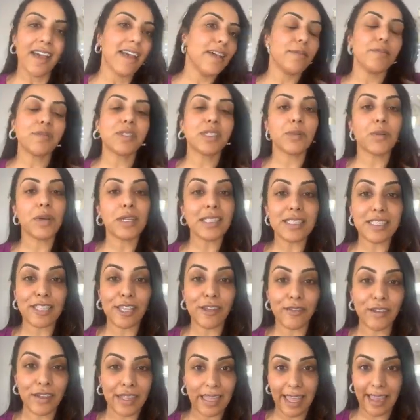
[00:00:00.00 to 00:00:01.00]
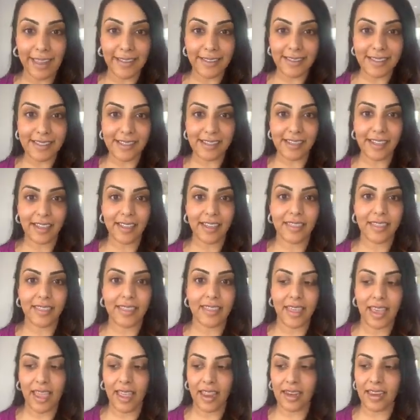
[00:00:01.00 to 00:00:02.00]
So once you've cleansed,
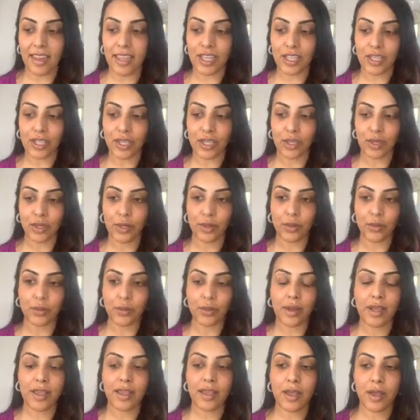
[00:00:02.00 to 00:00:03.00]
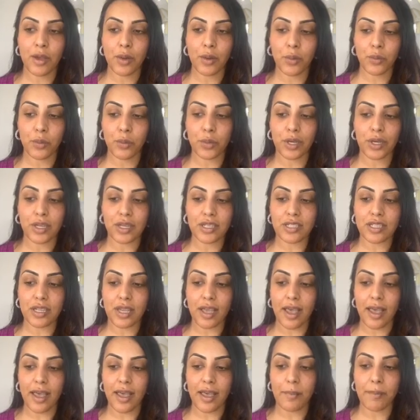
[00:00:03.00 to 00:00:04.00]
then you would
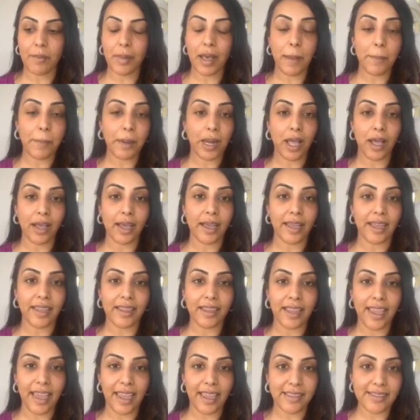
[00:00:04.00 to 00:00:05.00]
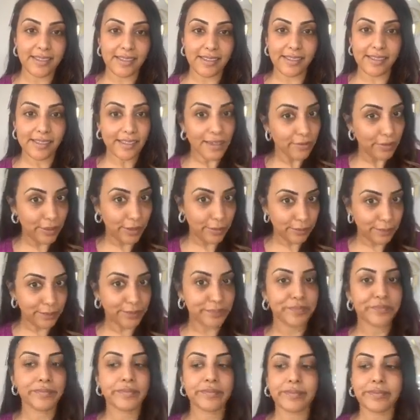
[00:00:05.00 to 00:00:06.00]
apply a serum.
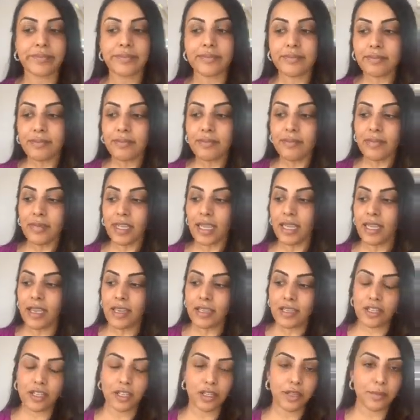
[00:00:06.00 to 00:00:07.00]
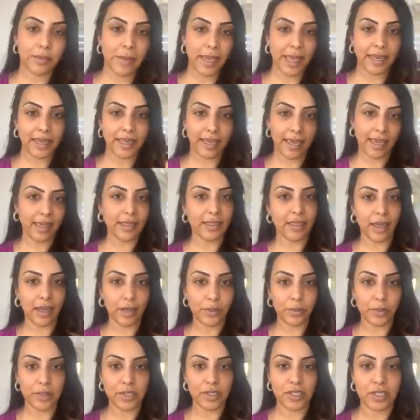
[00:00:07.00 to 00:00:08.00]
So the main kit that I
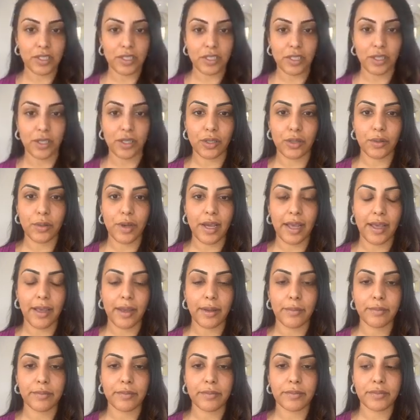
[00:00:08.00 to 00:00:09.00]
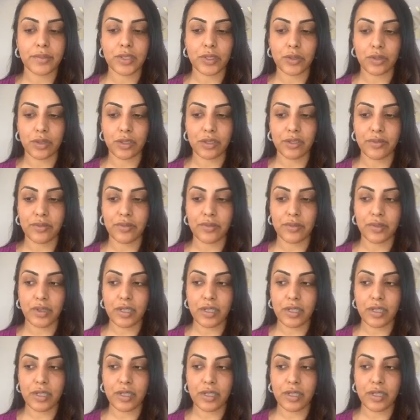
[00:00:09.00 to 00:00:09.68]
wanted to sort of